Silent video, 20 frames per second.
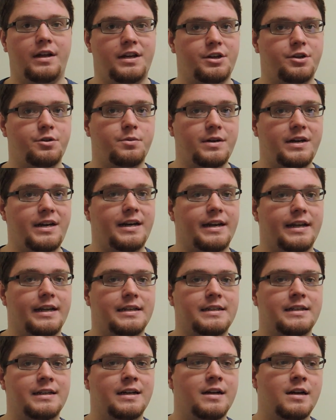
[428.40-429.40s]
and you need
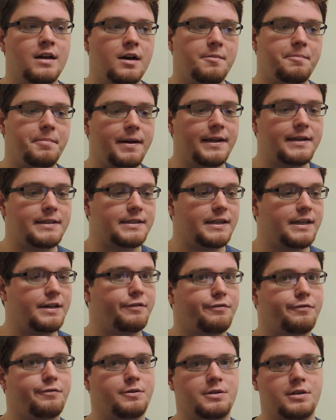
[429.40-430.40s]
it. But
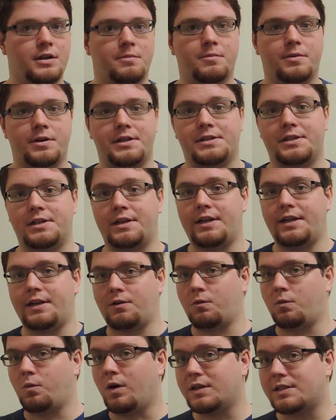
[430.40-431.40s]
if for some reason it
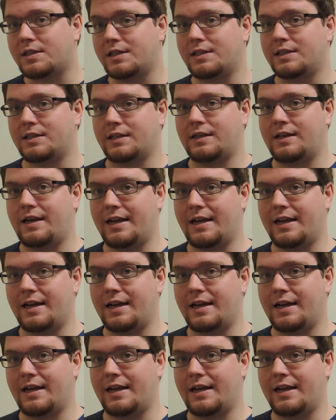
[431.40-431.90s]
wasn't